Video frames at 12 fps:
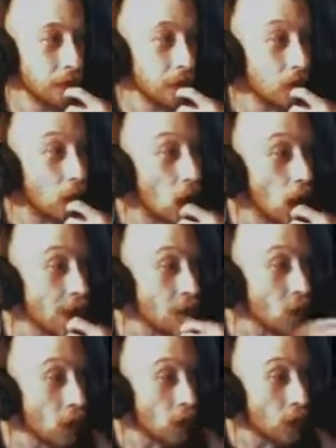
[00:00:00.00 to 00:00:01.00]
I
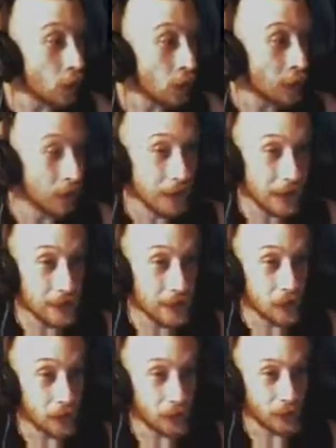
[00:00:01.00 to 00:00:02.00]
know!
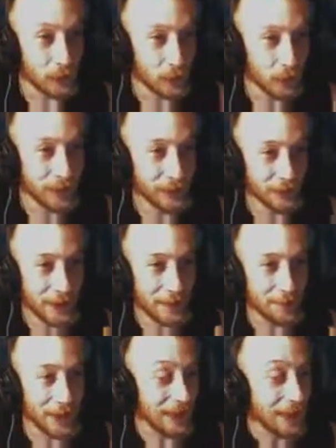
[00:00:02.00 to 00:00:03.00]
E-Dog, what is up,
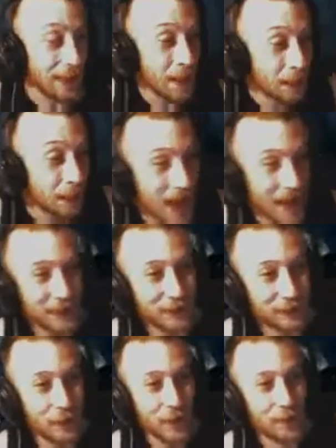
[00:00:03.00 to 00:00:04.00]
man? That
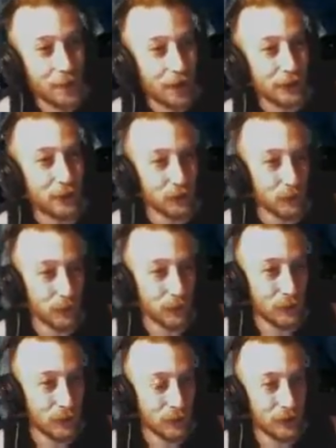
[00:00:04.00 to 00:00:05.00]
is where I
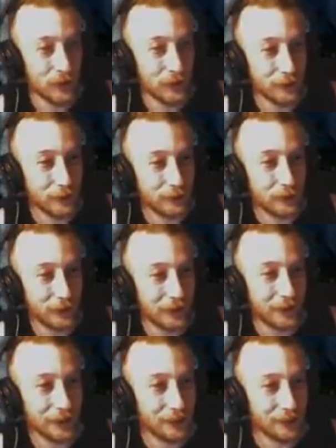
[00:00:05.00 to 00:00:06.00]
drew
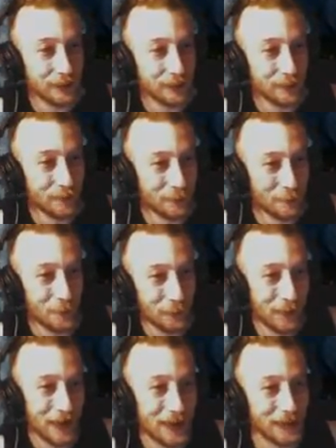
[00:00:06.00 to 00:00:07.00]
inspiration for
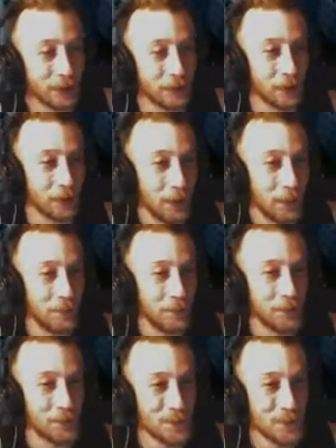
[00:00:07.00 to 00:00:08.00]
Ray Shell.
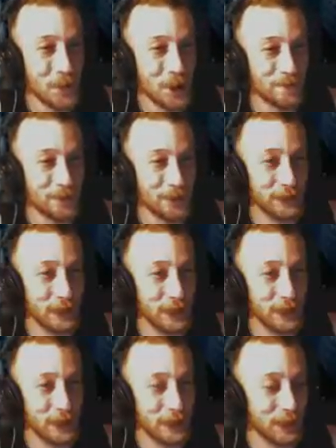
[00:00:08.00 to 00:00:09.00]
I'm not even
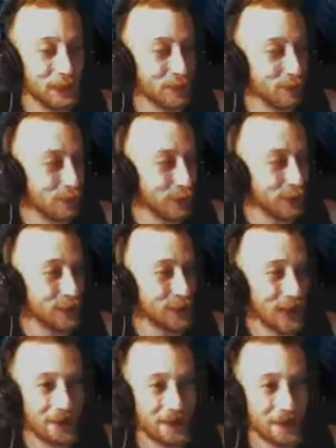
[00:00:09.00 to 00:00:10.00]
joking. I watched
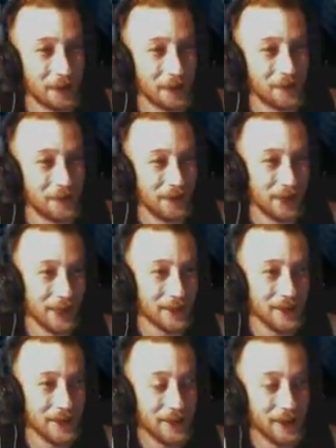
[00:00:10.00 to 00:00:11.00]
that the other night,
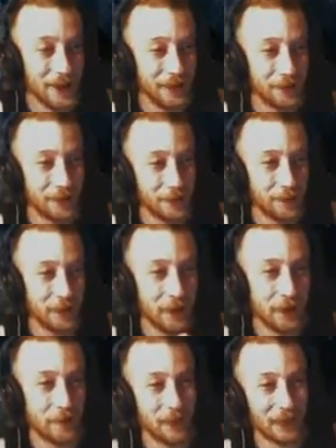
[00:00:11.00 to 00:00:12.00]
and there's a few
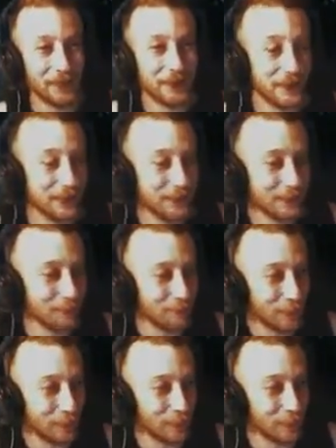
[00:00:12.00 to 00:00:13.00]
other places,
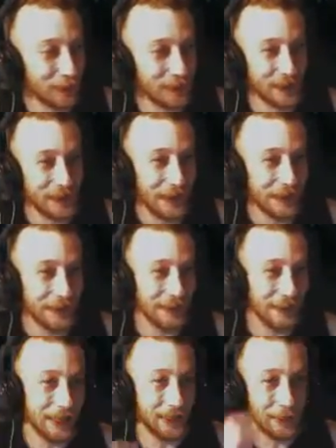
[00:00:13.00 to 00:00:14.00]
but I watched that,
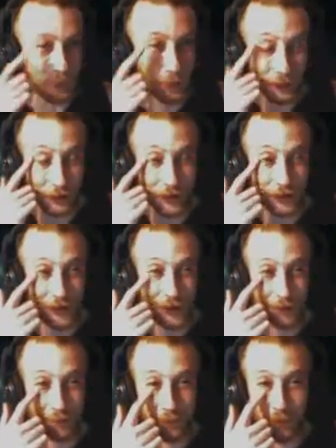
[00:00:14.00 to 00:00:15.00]
and I watched
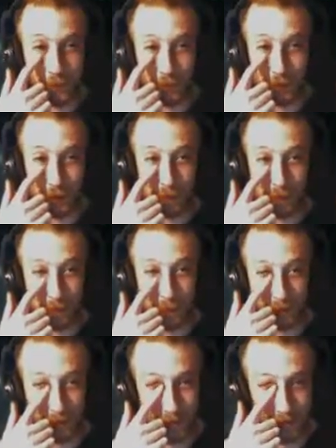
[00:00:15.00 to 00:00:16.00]
Mr. Robot,
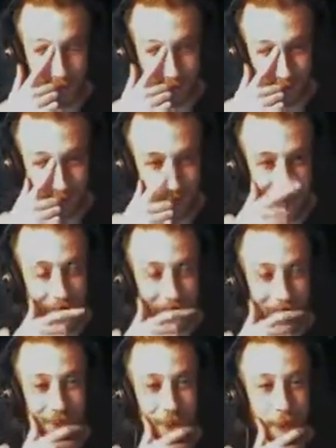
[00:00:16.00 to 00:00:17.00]
and there was a
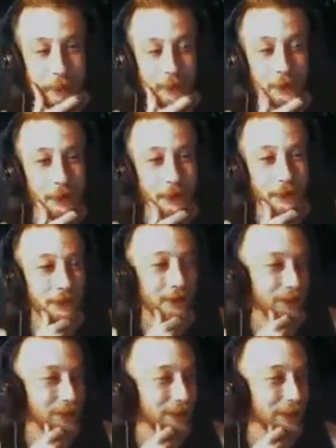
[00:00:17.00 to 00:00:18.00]
character in there too, and I
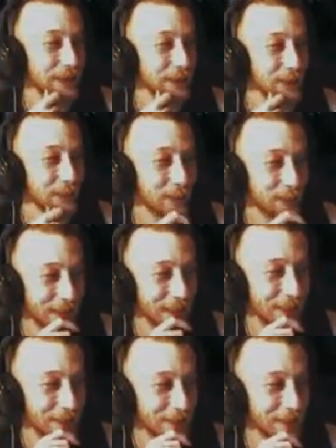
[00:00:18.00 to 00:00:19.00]
was like, you know,
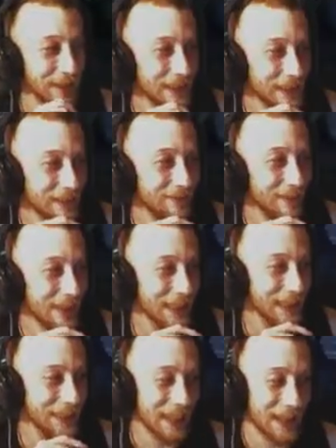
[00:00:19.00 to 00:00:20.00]
yeah, Ray
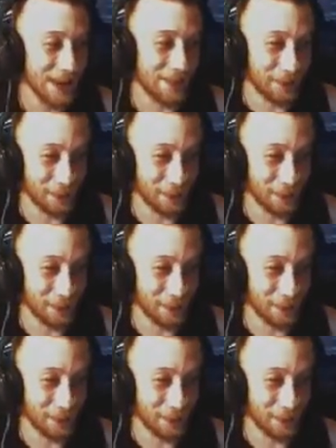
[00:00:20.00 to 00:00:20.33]
Shell.